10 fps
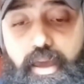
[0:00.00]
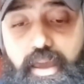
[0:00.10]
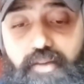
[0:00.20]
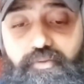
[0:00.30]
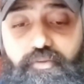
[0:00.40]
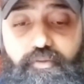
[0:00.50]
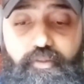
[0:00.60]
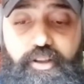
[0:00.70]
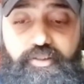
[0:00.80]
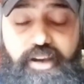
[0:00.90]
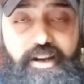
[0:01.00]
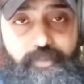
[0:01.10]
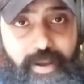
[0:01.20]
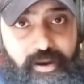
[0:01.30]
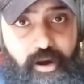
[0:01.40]
If the central
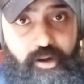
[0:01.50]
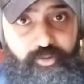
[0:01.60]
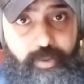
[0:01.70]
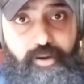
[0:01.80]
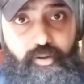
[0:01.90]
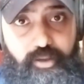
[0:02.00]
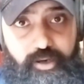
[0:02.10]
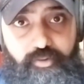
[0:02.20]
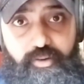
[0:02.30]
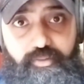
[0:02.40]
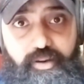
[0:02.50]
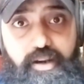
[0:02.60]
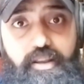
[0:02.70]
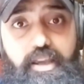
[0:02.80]
bank cuts back on the interest rate,